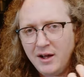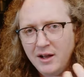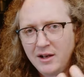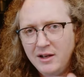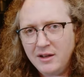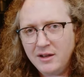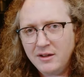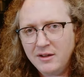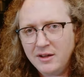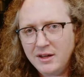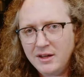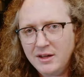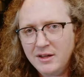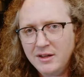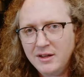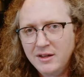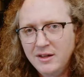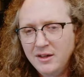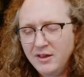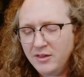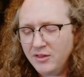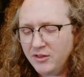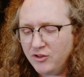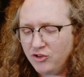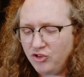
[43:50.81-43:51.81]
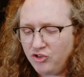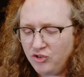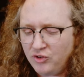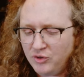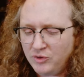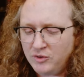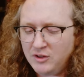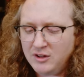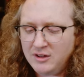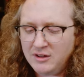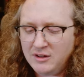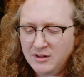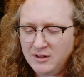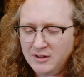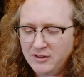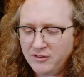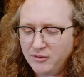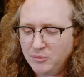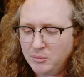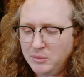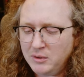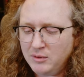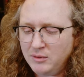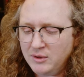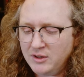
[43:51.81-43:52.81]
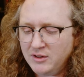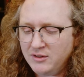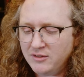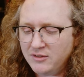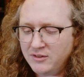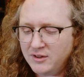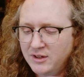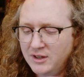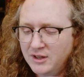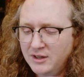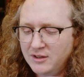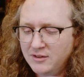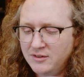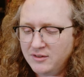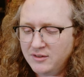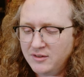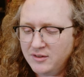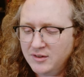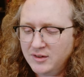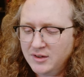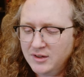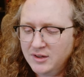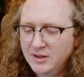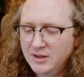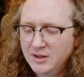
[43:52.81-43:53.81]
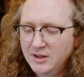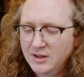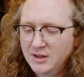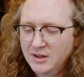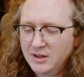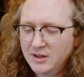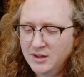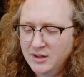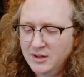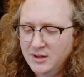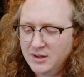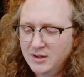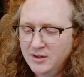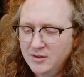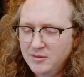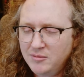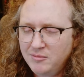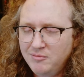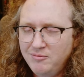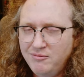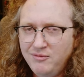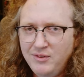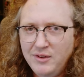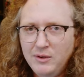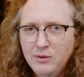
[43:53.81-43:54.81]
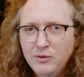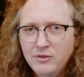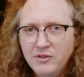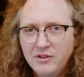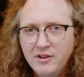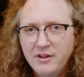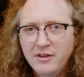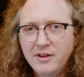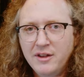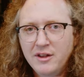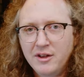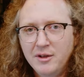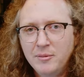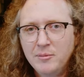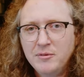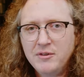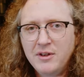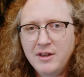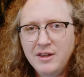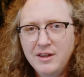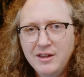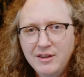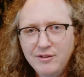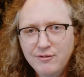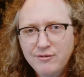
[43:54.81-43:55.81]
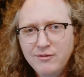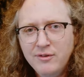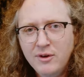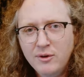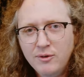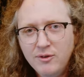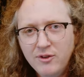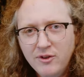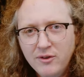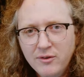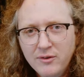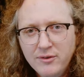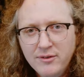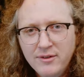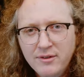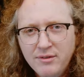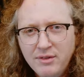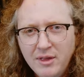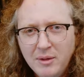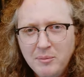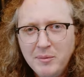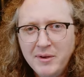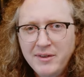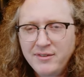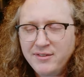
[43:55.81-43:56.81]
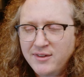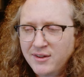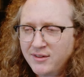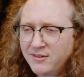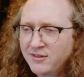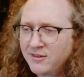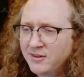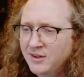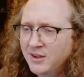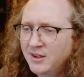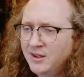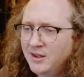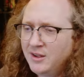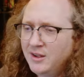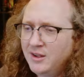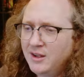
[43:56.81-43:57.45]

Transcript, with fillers: I like the shooting experience. It feels like I'm taking photos, if that makes sense.